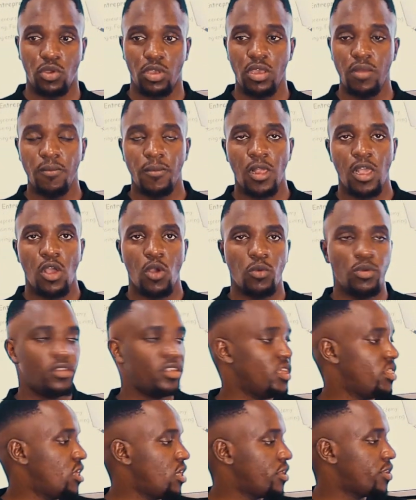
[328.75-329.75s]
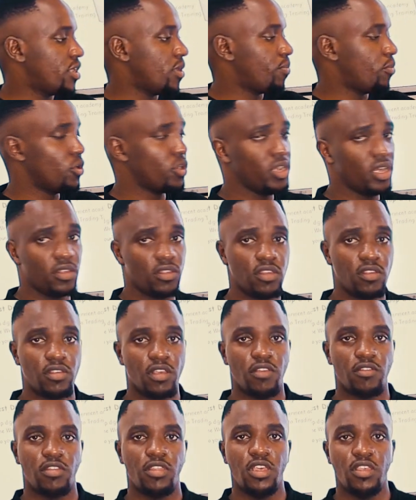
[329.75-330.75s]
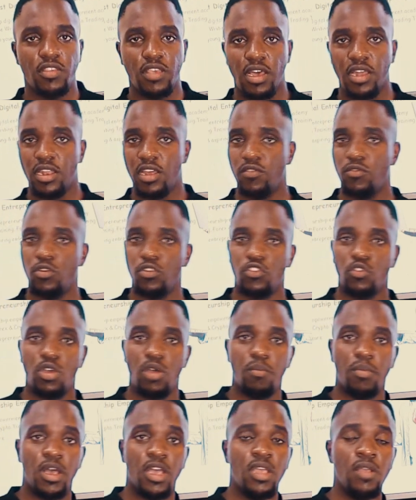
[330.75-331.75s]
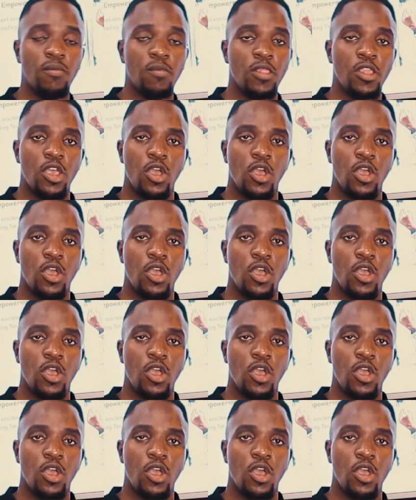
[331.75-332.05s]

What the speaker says: Okay. We say that support and resistance, these are levels whereby